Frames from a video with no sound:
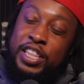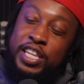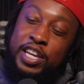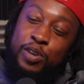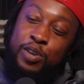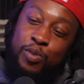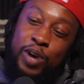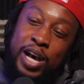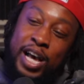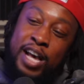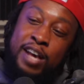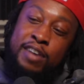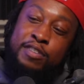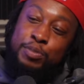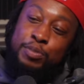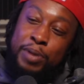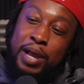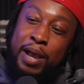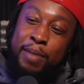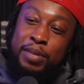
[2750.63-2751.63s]
their wives
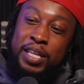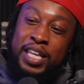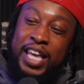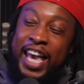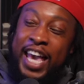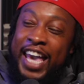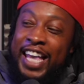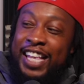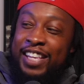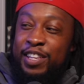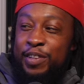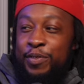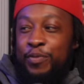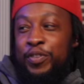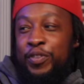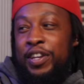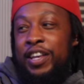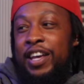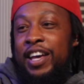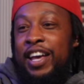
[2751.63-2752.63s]
probably hate them
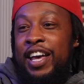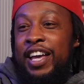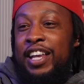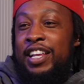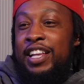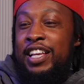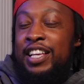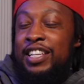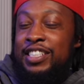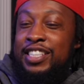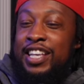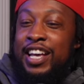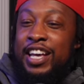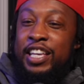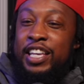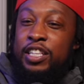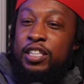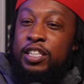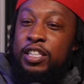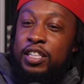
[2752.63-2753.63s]
for that, and it's
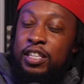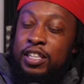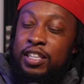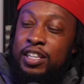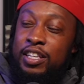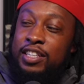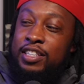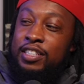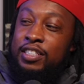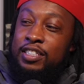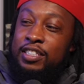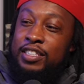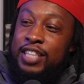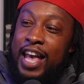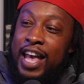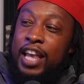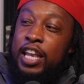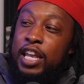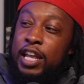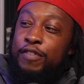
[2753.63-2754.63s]
like it's
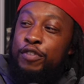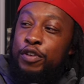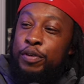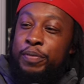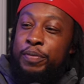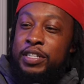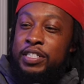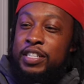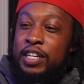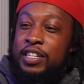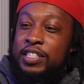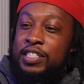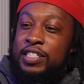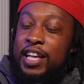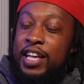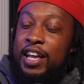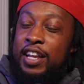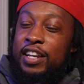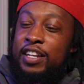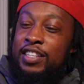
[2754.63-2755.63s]
that level of
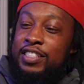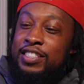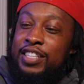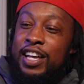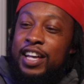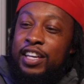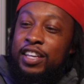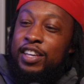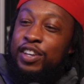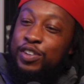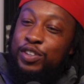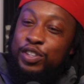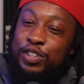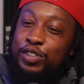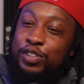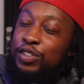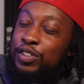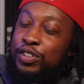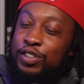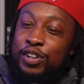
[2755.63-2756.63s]
misunderstanding. It's like, yo, you
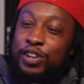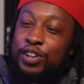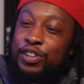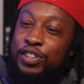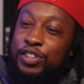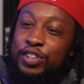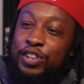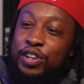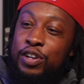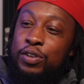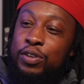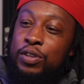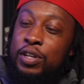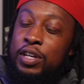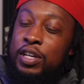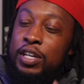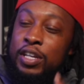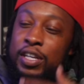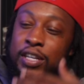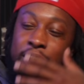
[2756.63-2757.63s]
you don't you don't
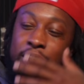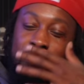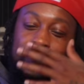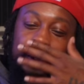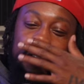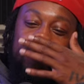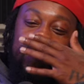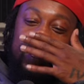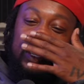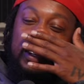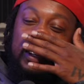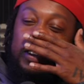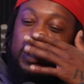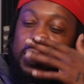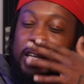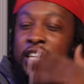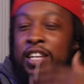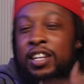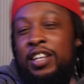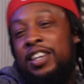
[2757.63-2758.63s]
you don't you don't
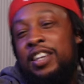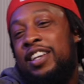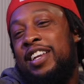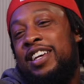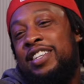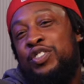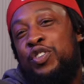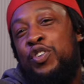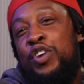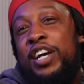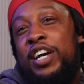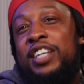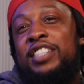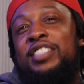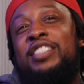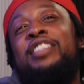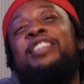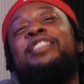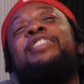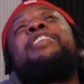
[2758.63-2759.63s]
get it, and that's
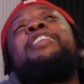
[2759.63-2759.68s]
crazy. It's